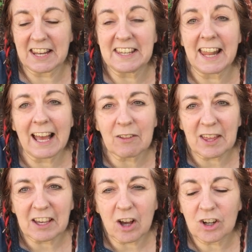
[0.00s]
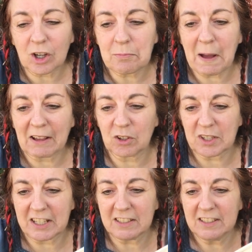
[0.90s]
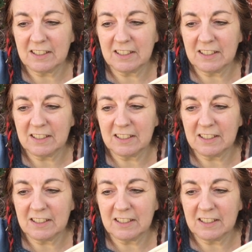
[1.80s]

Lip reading: and now they can't go back on it.